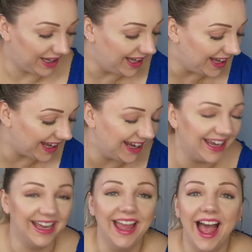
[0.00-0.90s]

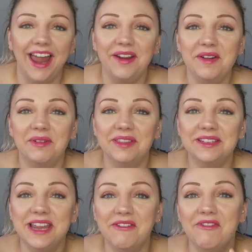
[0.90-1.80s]
I don't know what
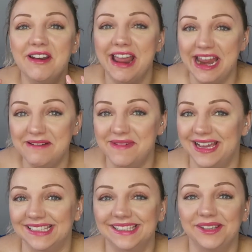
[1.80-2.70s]
the different name is.